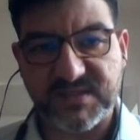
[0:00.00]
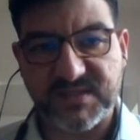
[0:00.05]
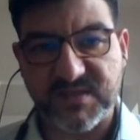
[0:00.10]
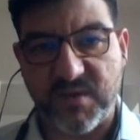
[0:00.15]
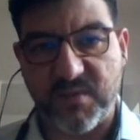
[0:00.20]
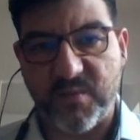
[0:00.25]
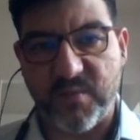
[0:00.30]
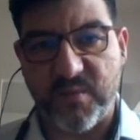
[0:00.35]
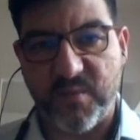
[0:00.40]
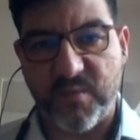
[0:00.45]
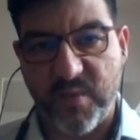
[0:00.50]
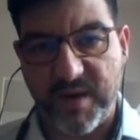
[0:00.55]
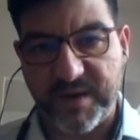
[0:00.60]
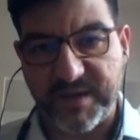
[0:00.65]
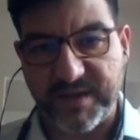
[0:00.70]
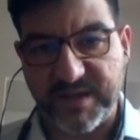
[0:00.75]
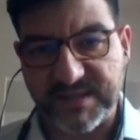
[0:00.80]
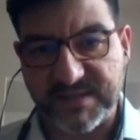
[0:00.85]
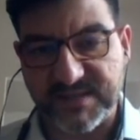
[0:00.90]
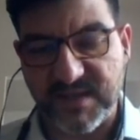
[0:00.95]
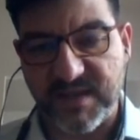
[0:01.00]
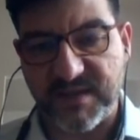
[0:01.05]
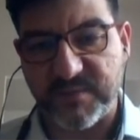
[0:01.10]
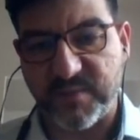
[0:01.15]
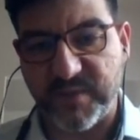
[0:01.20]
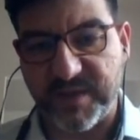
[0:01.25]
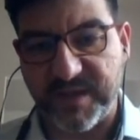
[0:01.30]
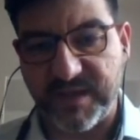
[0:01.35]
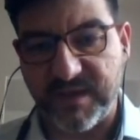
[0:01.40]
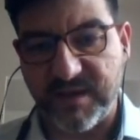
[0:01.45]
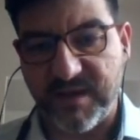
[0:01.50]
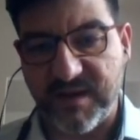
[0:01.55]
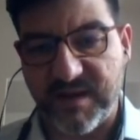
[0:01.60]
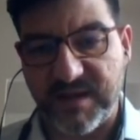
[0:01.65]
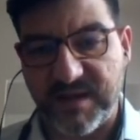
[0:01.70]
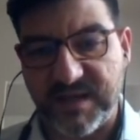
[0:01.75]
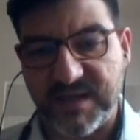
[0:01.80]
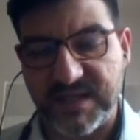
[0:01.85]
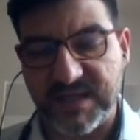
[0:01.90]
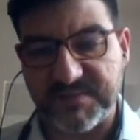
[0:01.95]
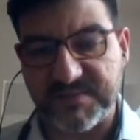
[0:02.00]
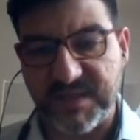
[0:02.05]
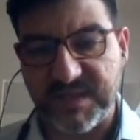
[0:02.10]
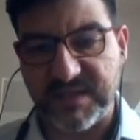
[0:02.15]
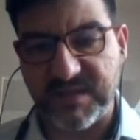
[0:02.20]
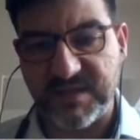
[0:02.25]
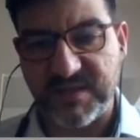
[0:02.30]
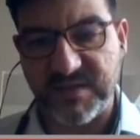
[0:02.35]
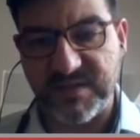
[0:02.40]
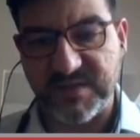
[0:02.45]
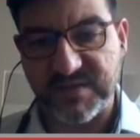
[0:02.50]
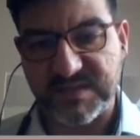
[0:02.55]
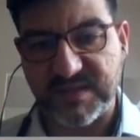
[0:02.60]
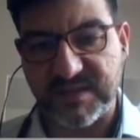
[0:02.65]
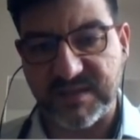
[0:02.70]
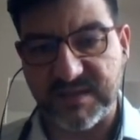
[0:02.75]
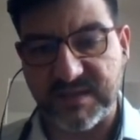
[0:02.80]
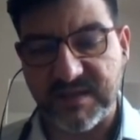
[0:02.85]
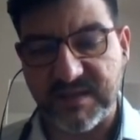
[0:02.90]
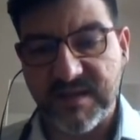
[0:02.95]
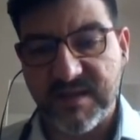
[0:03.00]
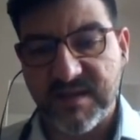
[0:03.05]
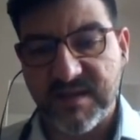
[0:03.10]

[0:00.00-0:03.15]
so one that we have been using